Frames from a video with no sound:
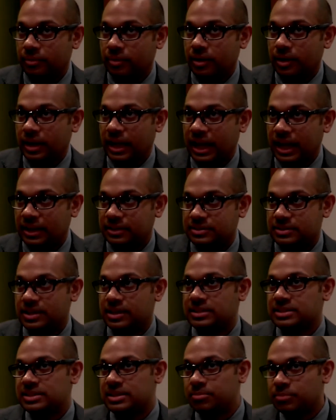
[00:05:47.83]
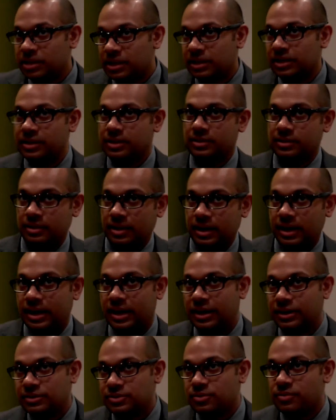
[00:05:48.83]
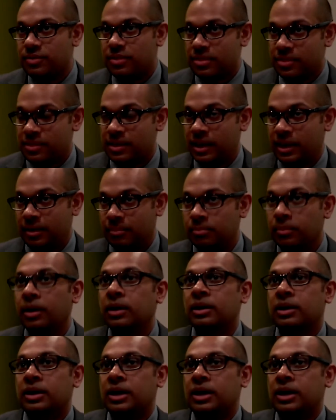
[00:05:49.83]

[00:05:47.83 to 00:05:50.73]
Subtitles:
had a similar sort of theme